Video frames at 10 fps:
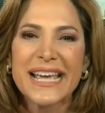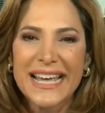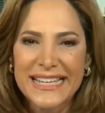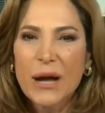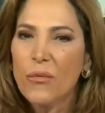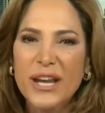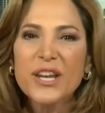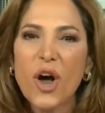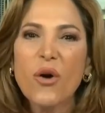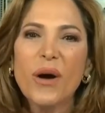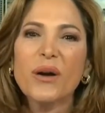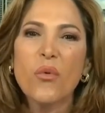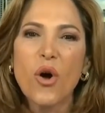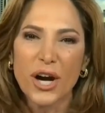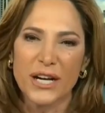is that we know what
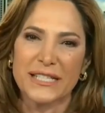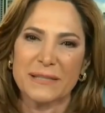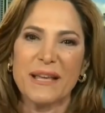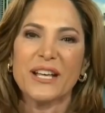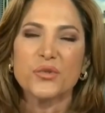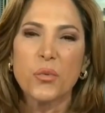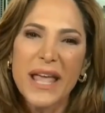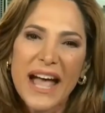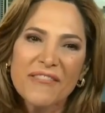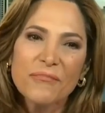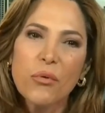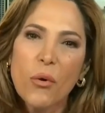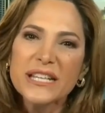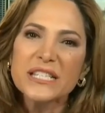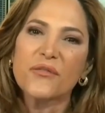works because we have
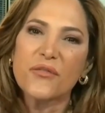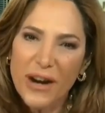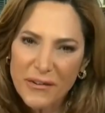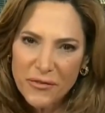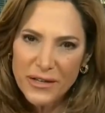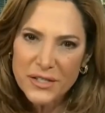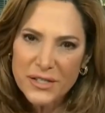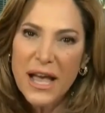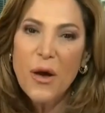points of reference.